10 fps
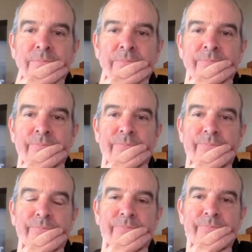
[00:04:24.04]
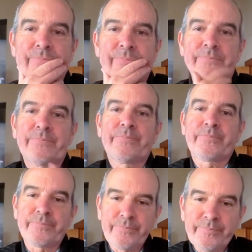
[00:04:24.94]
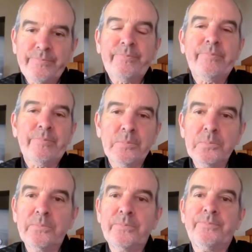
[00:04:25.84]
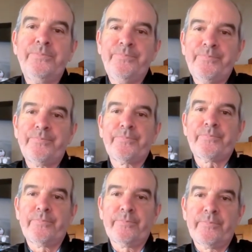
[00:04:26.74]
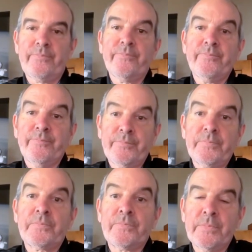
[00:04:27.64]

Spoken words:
(silent)